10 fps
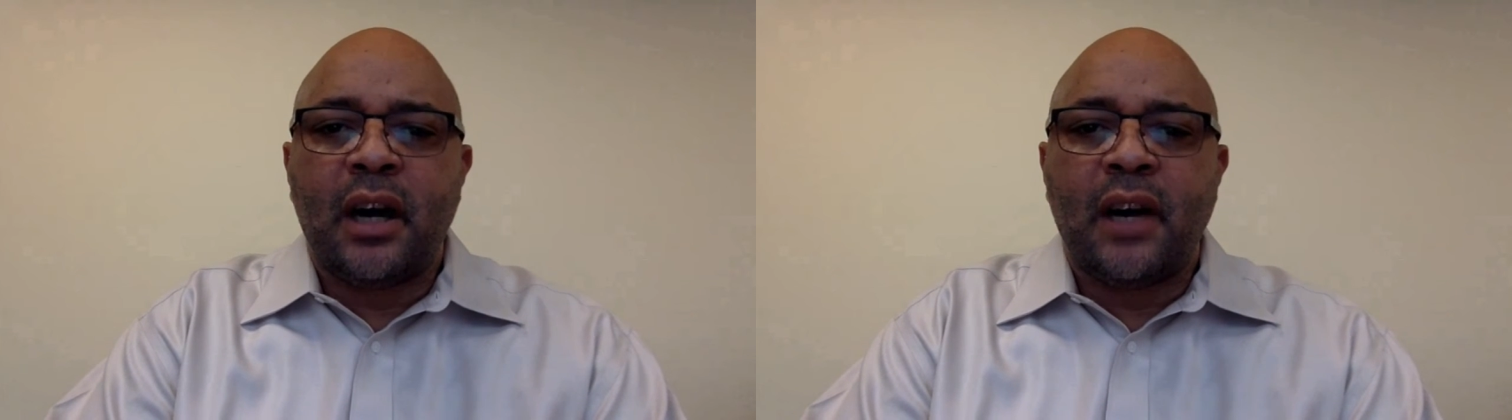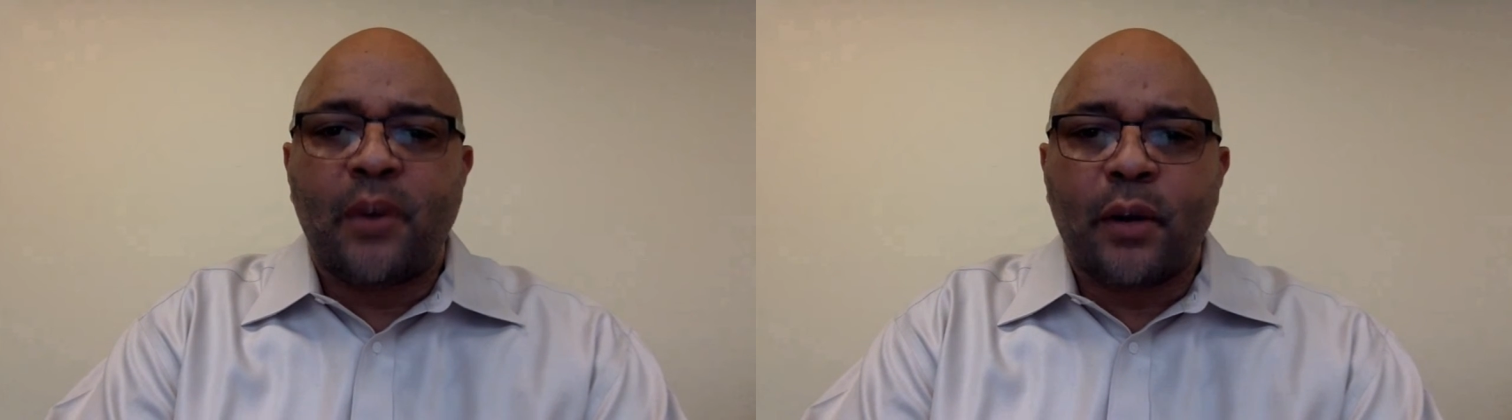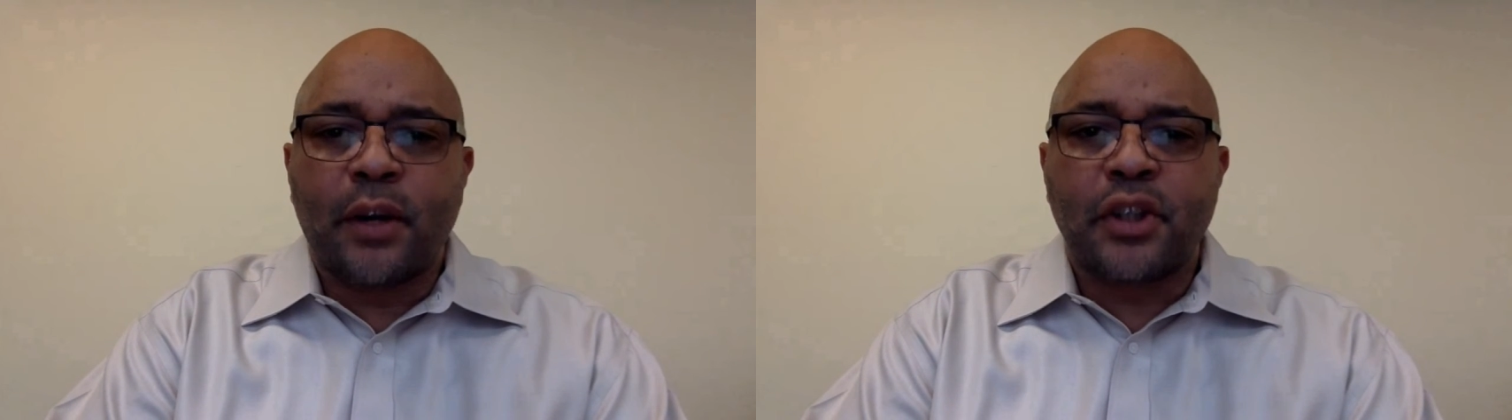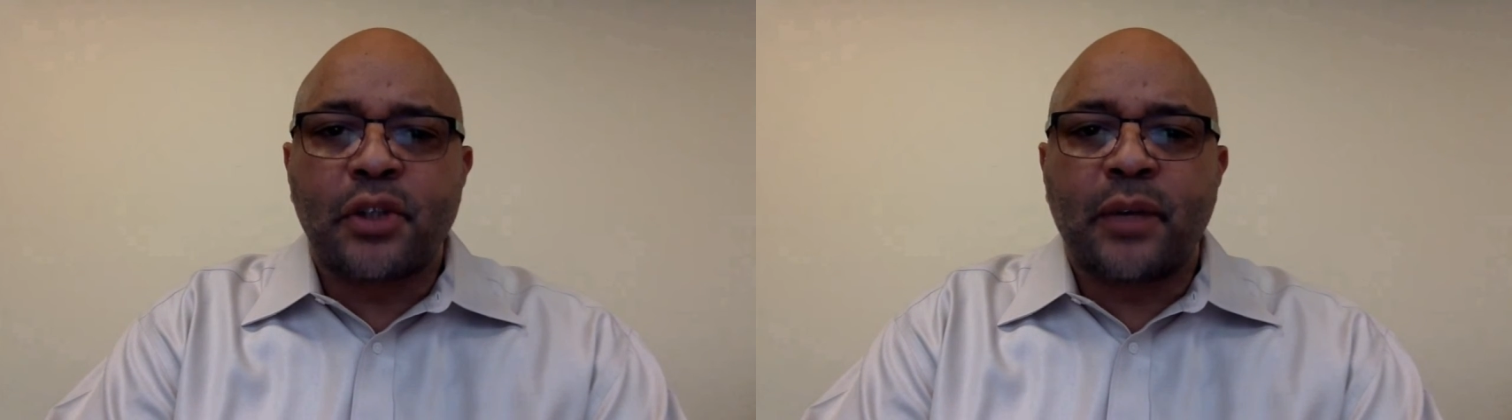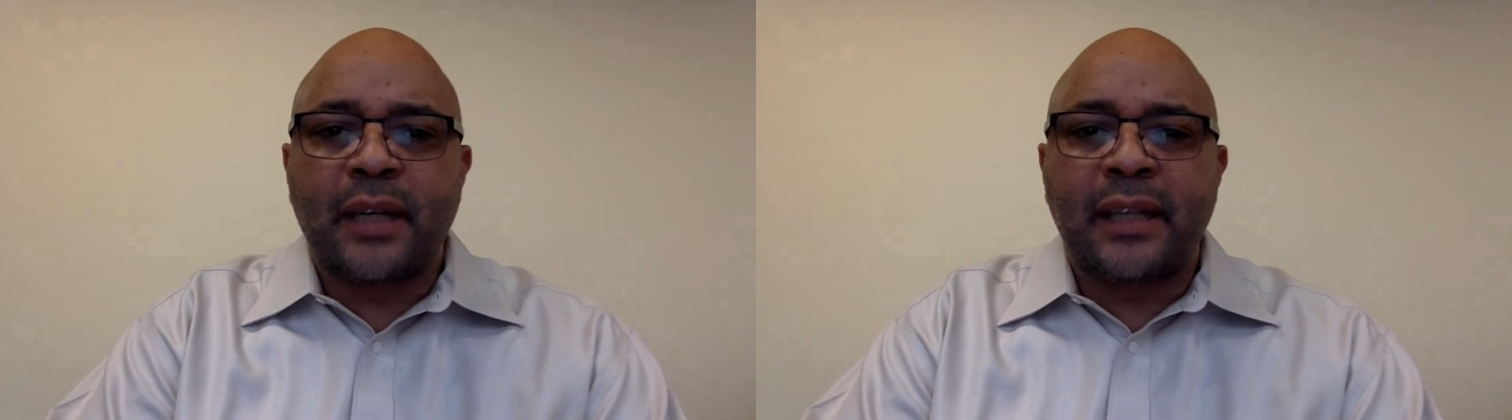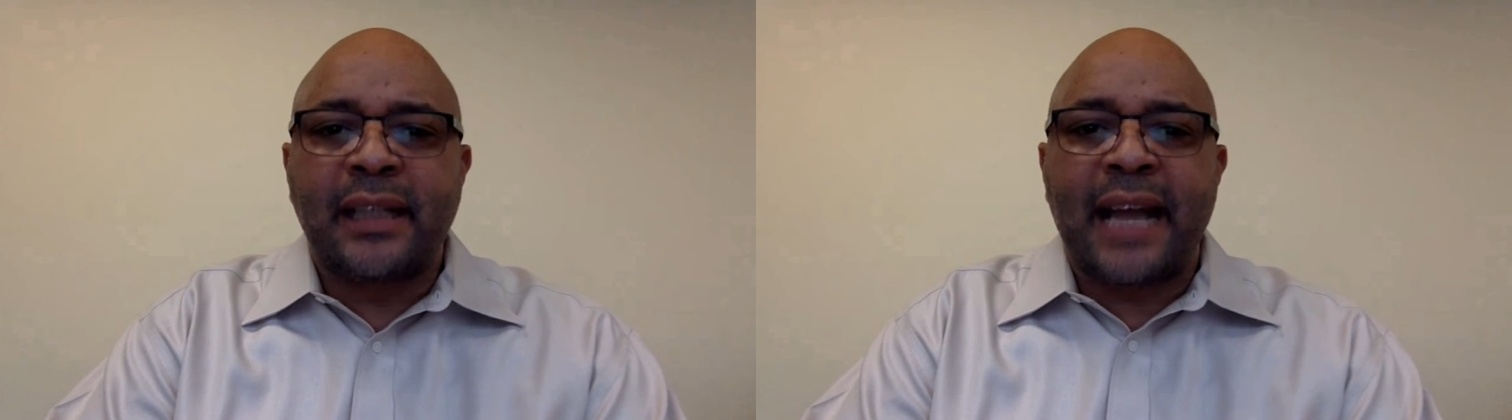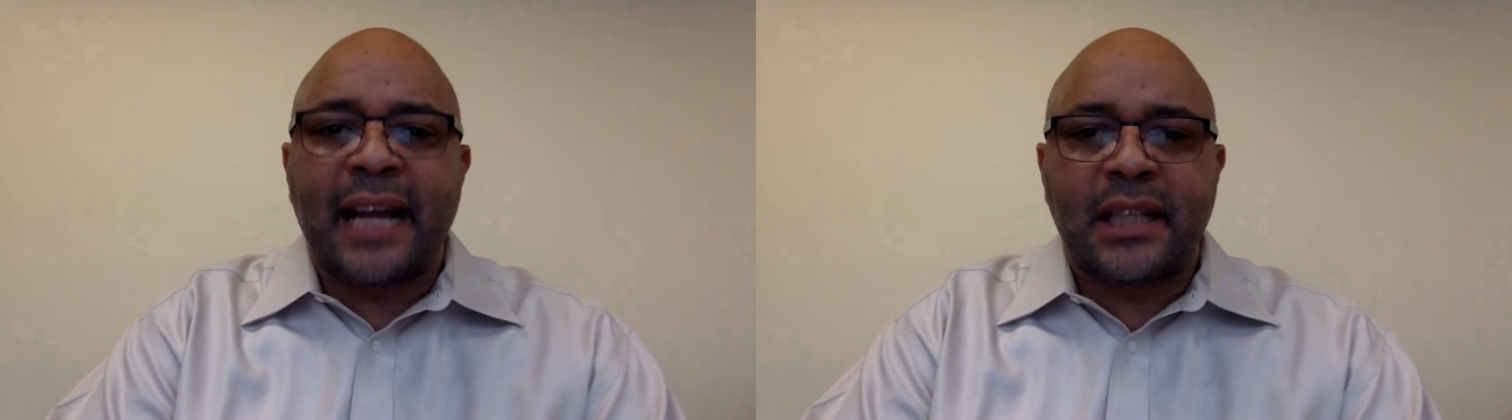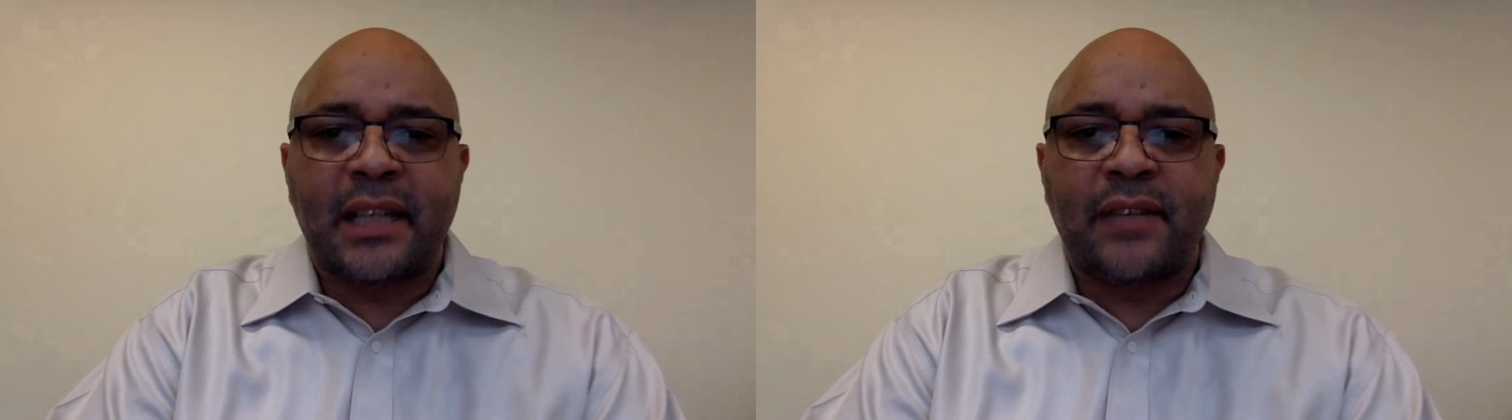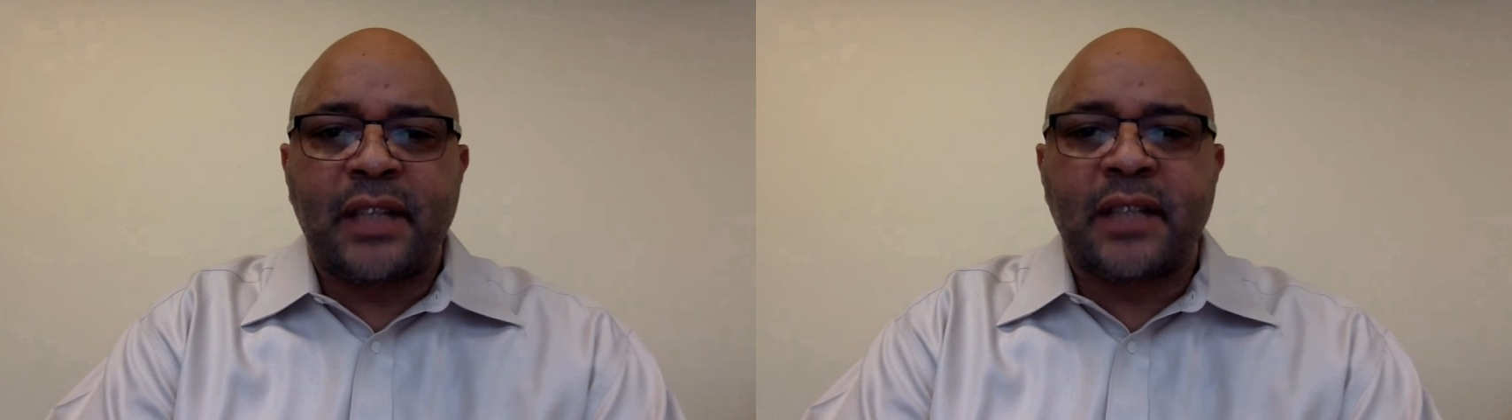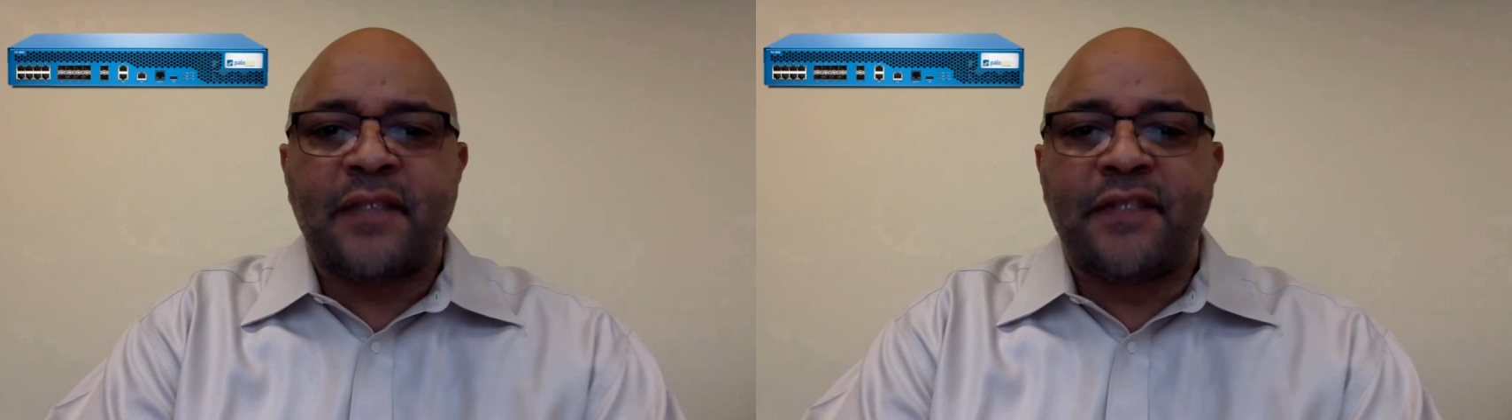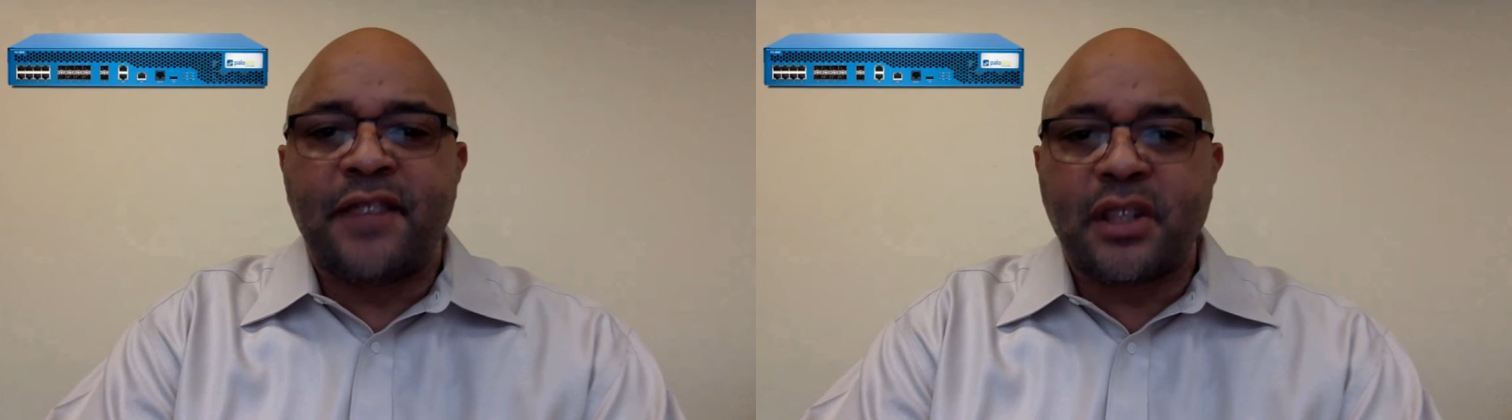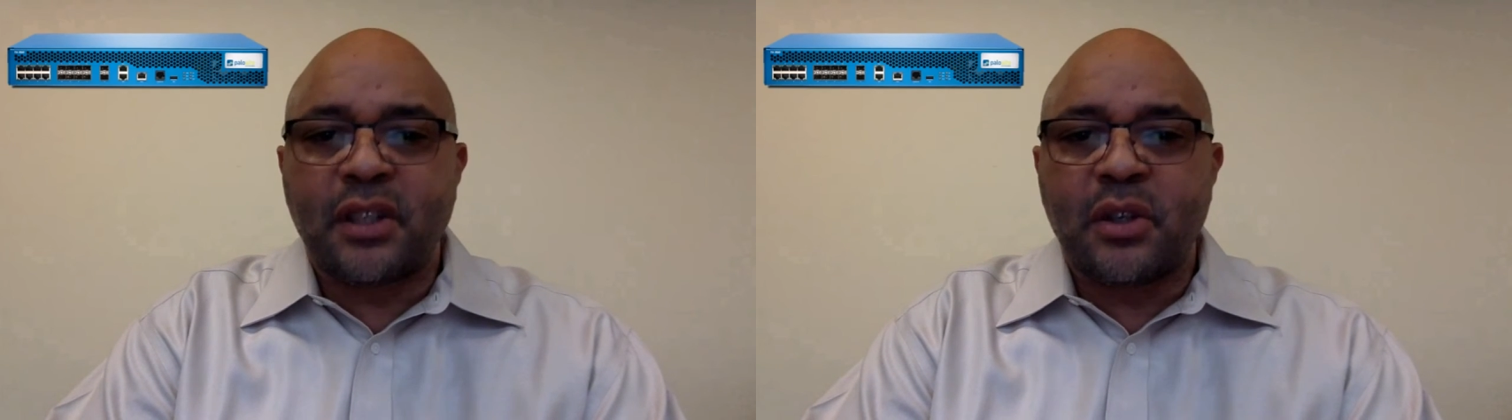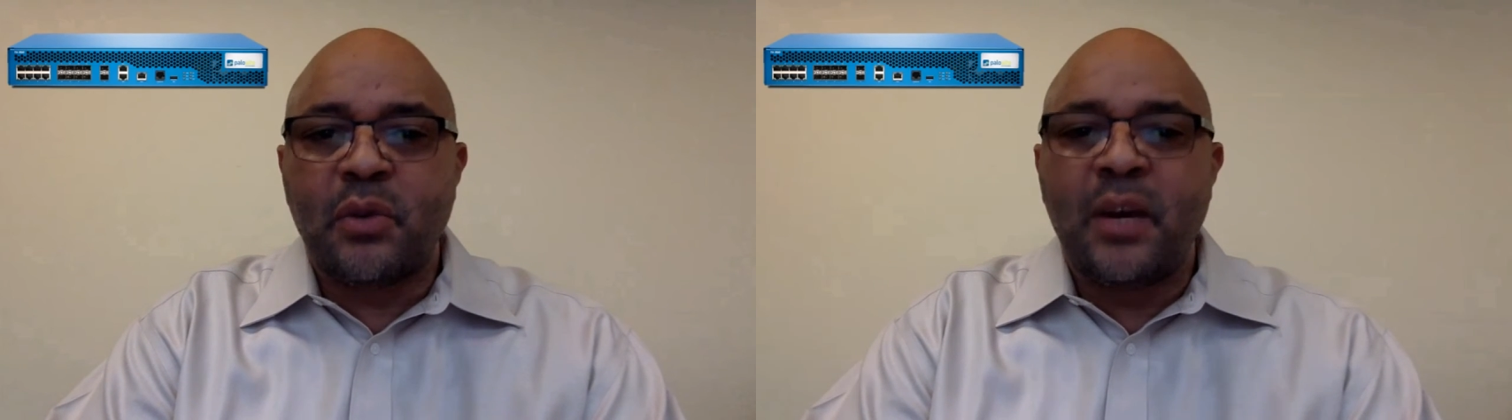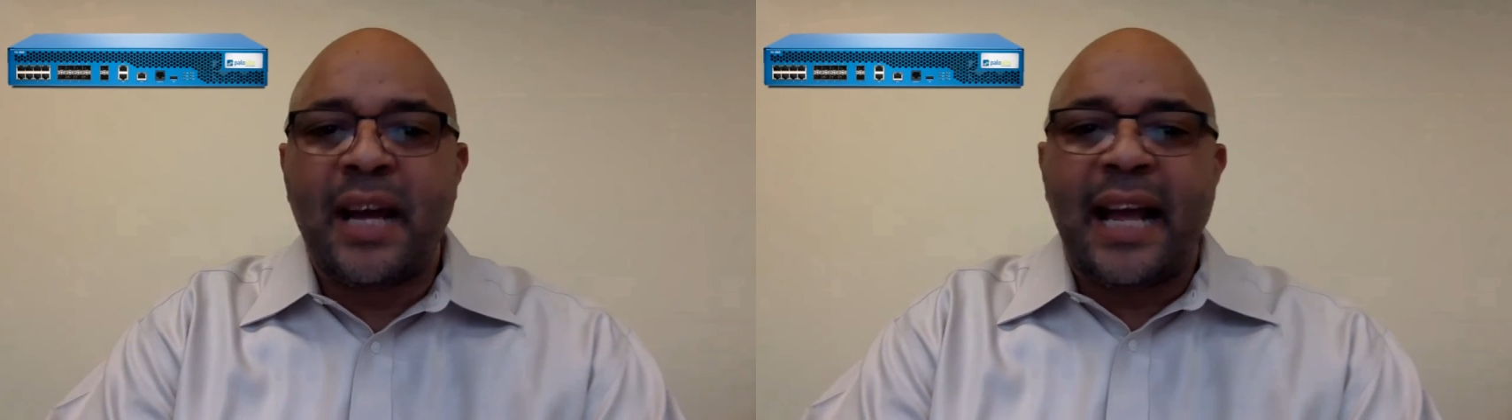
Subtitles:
of orchestrating the activities of physical